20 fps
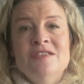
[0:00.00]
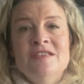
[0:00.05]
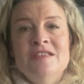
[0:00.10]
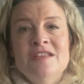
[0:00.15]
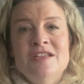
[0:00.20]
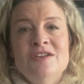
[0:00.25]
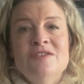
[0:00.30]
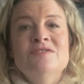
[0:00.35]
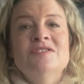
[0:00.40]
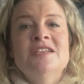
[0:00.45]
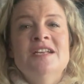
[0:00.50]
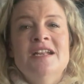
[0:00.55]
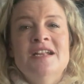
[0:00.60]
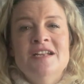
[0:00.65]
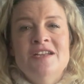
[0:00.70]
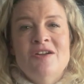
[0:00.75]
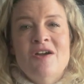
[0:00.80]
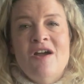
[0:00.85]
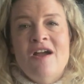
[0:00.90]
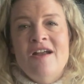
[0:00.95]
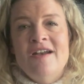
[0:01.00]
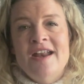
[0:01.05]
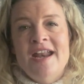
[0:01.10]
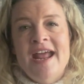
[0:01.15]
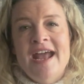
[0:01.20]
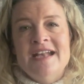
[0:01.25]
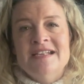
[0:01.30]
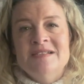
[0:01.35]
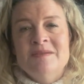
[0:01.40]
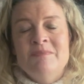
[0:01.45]
the Newton yarn, it
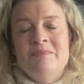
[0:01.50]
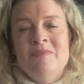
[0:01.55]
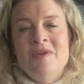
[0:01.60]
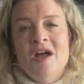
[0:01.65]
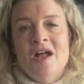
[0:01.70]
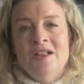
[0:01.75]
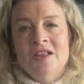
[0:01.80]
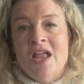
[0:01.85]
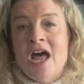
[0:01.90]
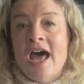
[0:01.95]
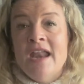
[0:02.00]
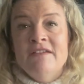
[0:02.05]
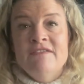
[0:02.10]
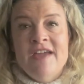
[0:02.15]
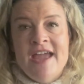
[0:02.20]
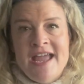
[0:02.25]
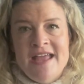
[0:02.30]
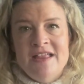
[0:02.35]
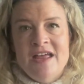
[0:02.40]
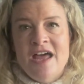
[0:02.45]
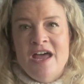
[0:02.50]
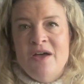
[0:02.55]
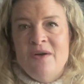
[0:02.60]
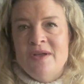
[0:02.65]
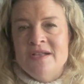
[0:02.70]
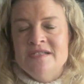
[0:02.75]
has a lot of halo.